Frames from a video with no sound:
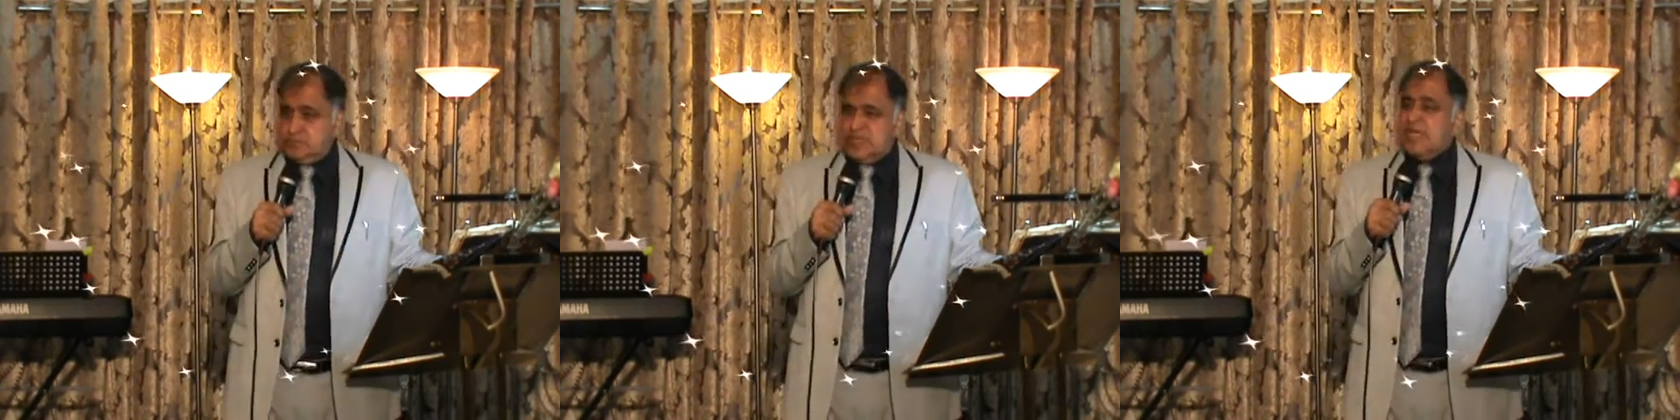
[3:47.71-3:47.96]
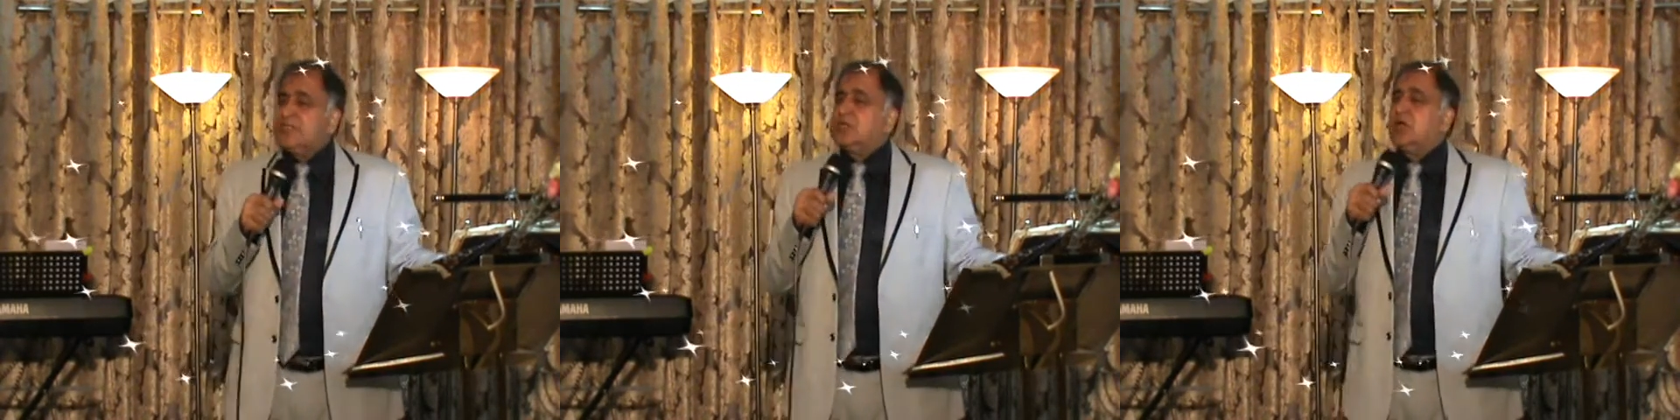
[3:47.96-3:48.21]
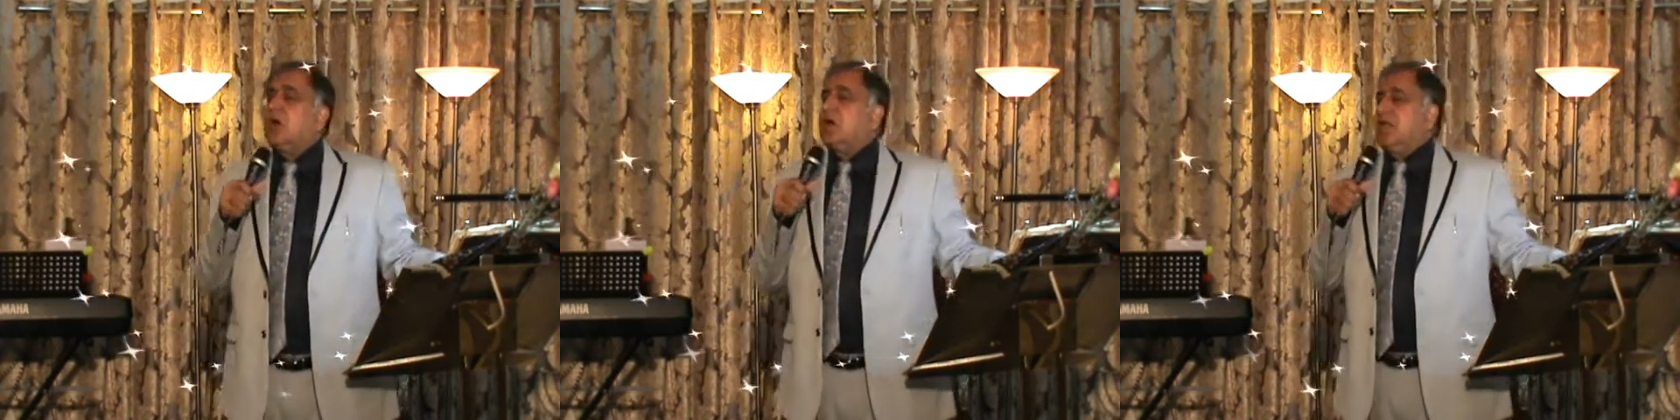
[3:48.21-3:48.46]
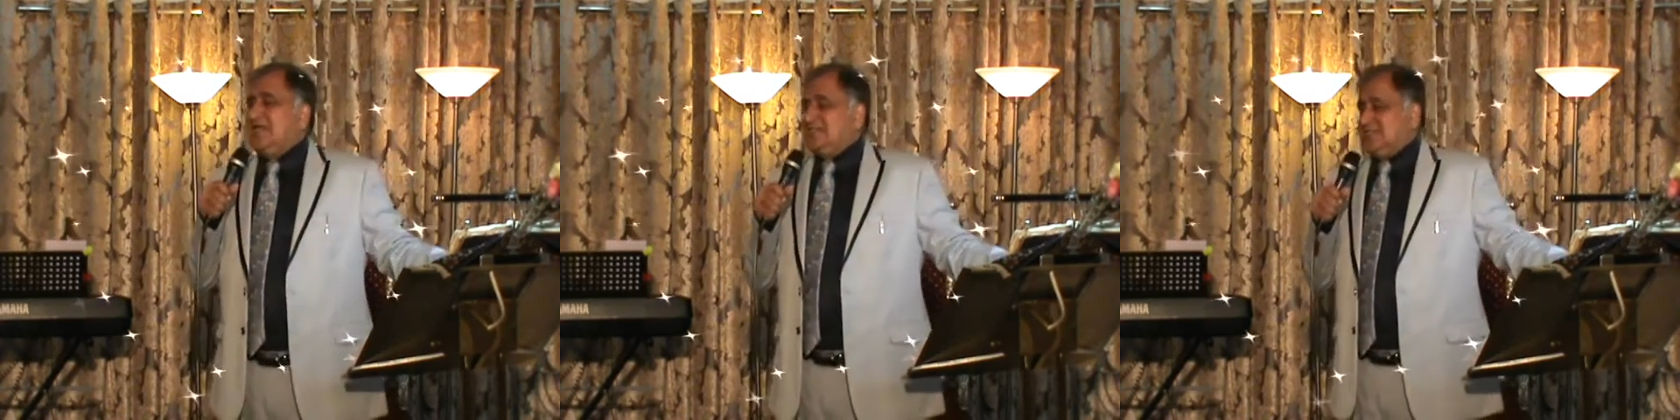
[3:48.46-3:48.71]
Neither
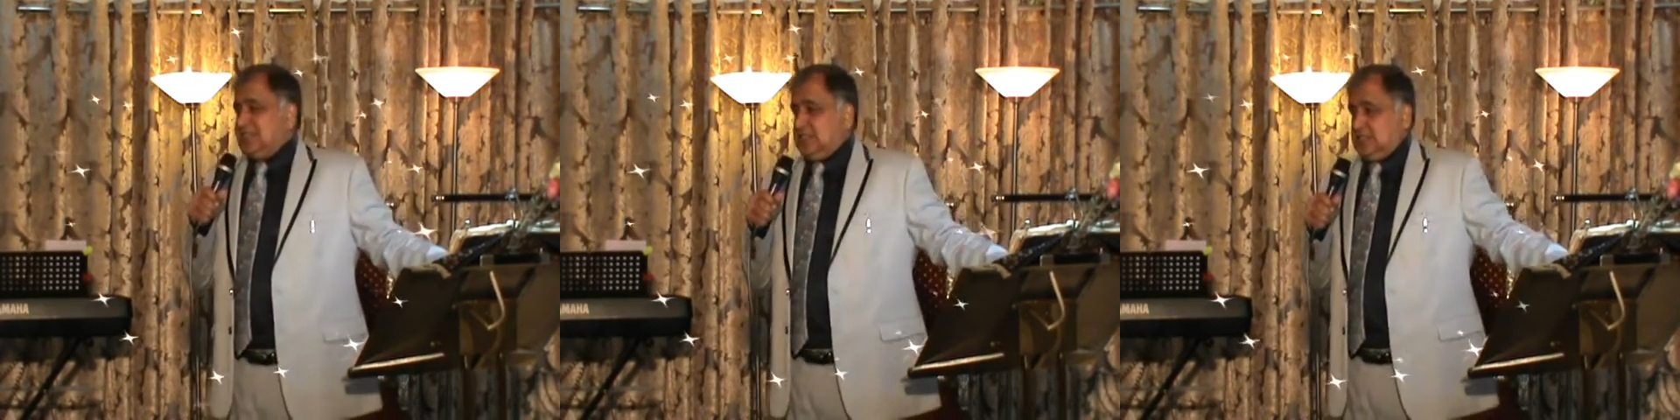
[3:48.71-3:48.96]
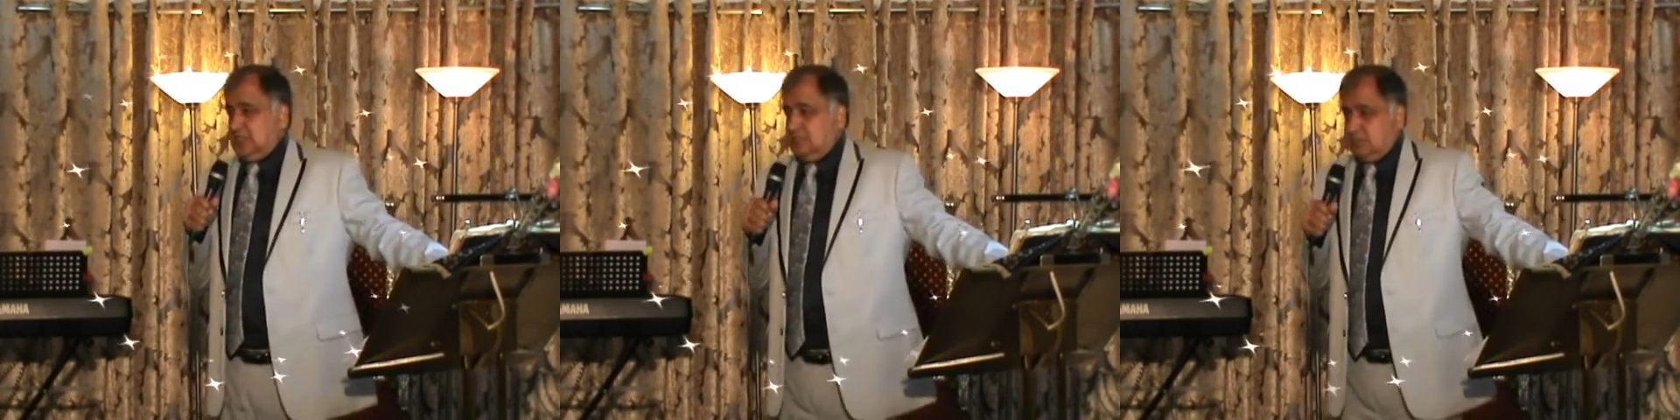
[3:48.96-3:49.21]
God likes it.